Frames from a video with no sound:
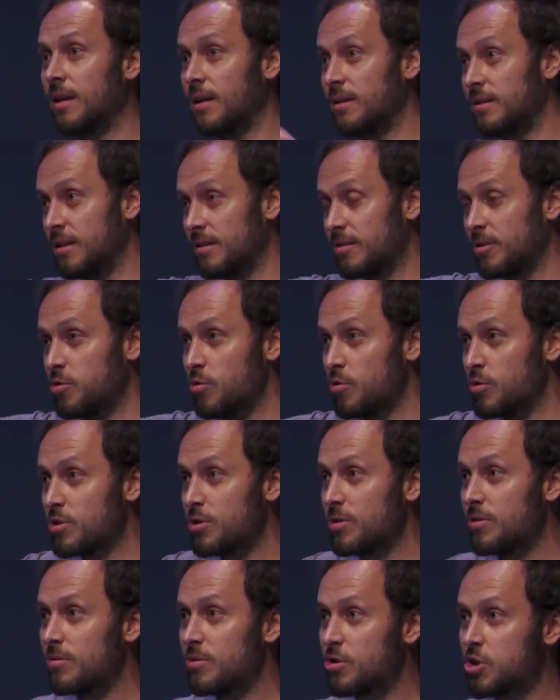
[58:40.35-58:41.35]
and the huge
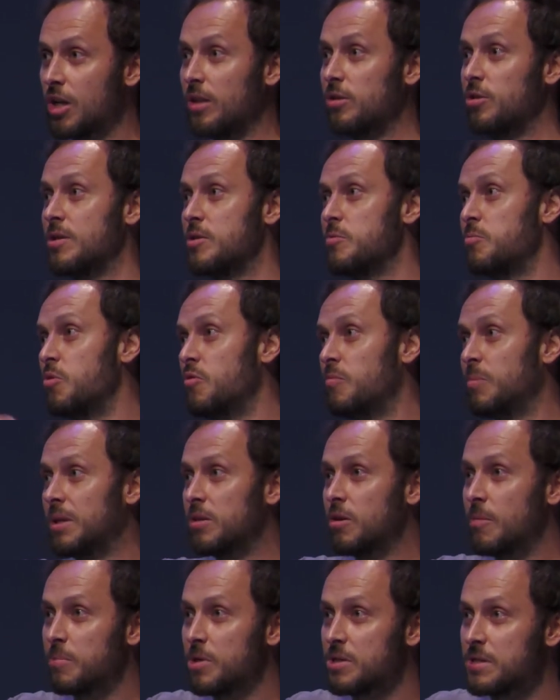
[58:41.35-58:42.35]
children's movement
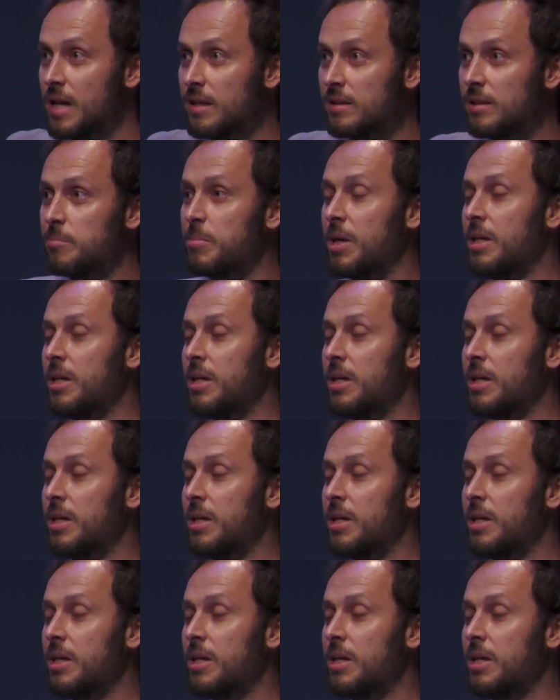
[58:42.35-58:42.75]
represented